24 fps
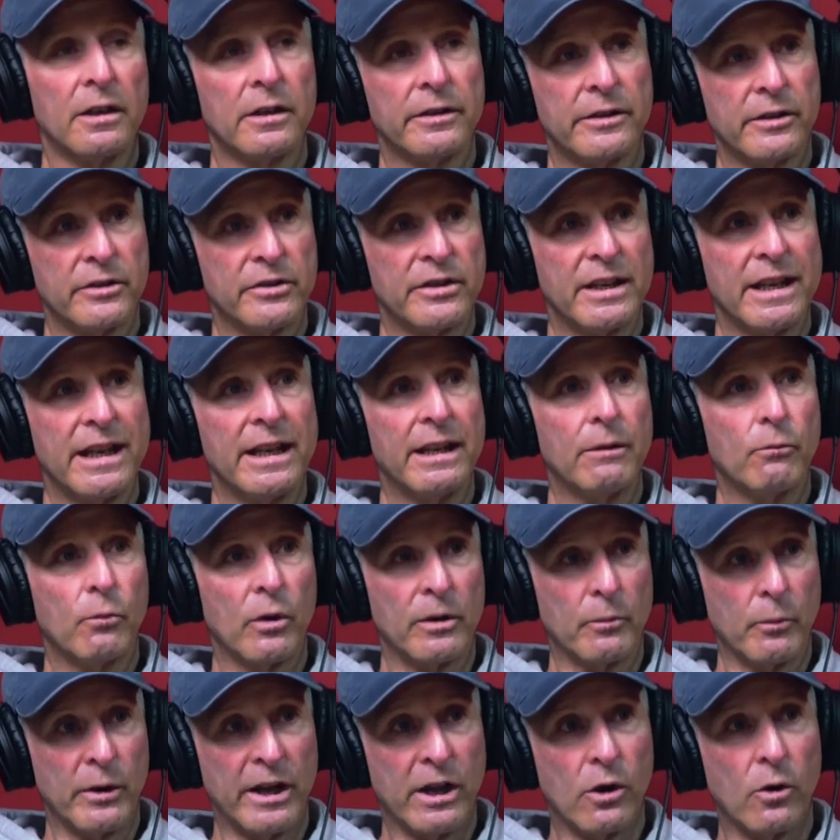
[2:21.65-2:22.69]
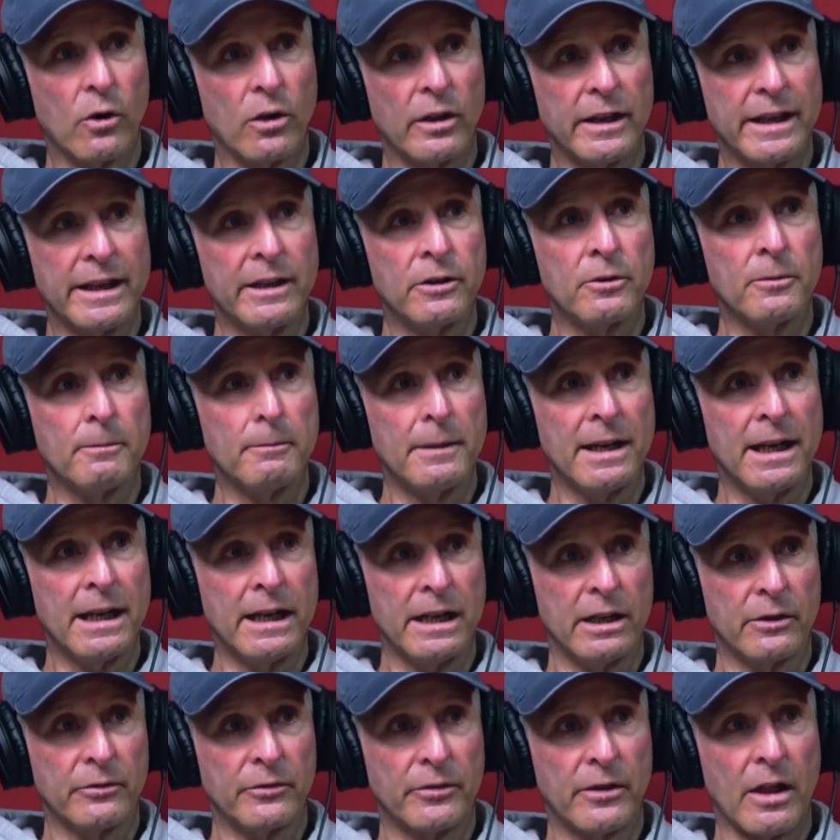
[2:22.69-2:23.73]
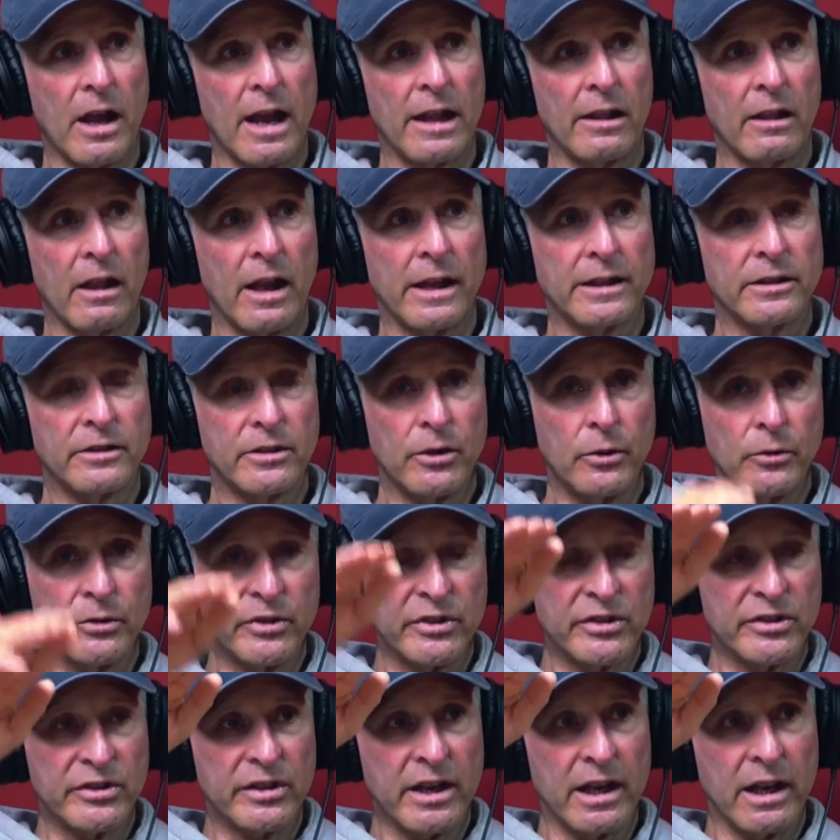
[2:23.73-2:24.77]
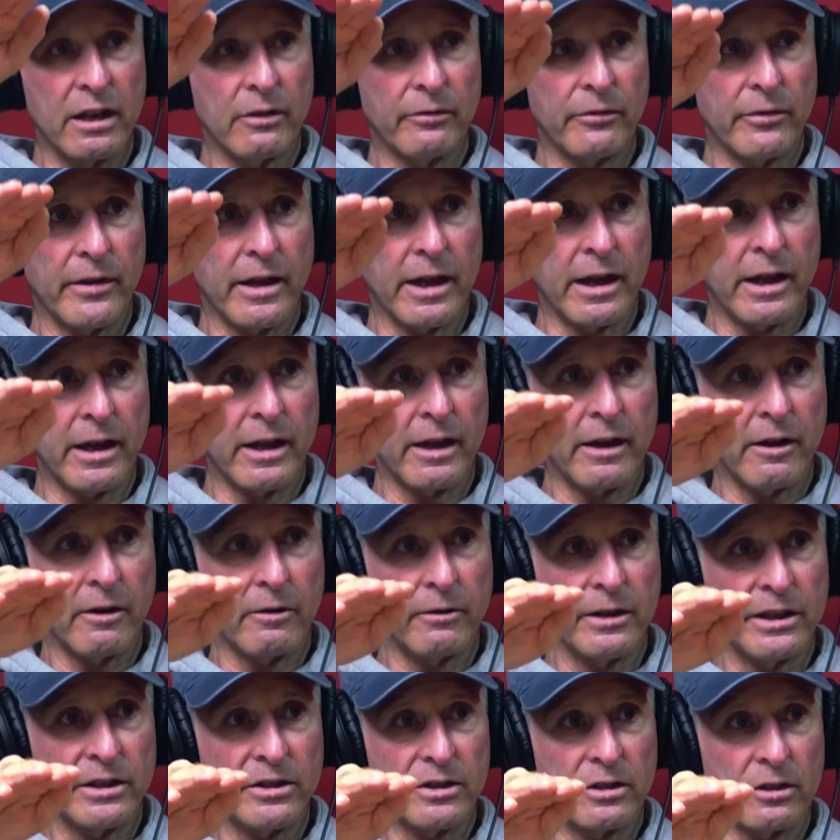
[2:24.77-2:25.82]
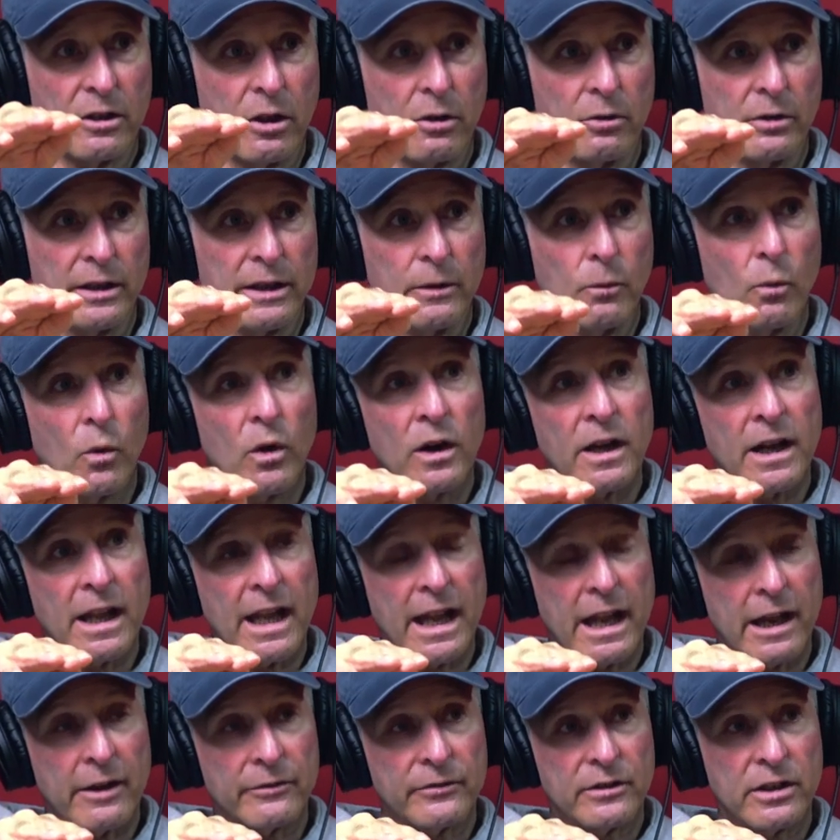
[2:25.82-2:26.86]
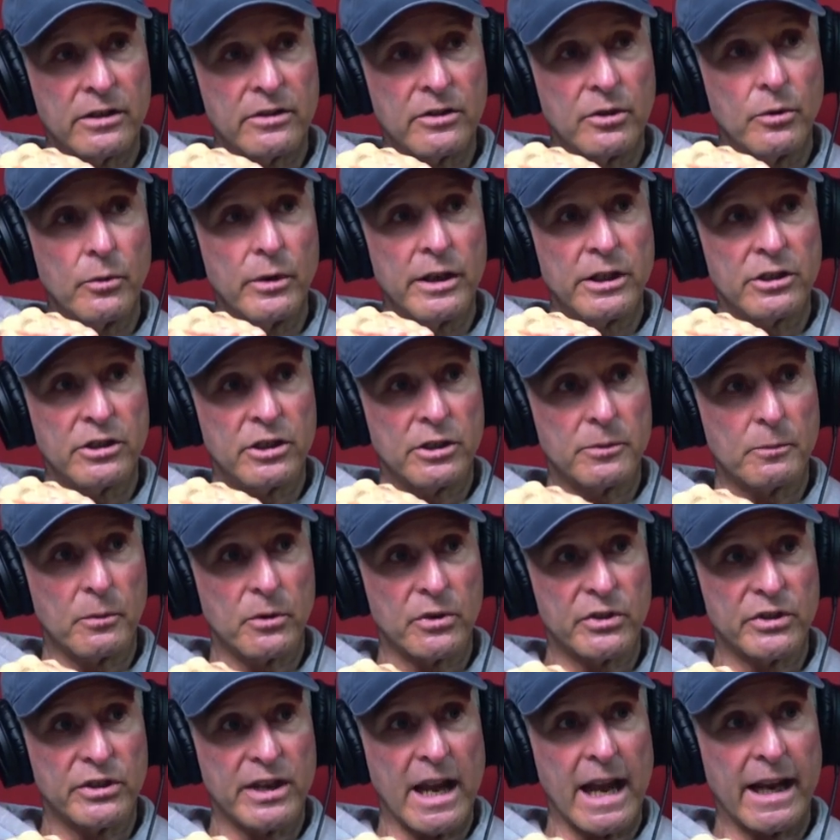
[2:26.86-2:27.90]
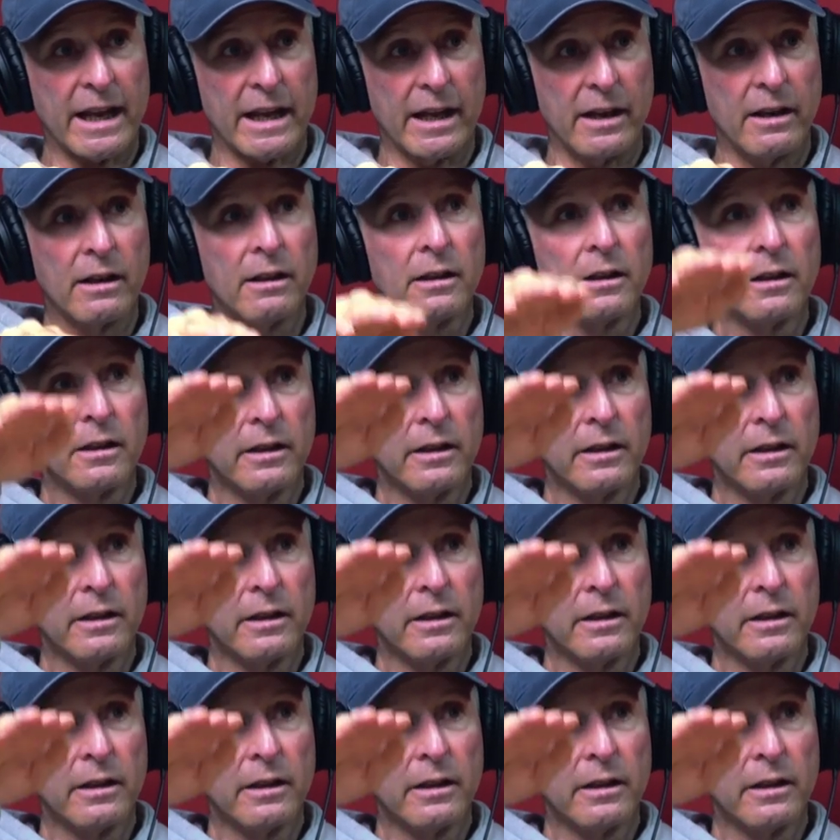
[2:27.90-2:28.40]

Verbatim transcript: There's what we call intermediate fly lines. Those sink very slowly, one and a half to two inches per second.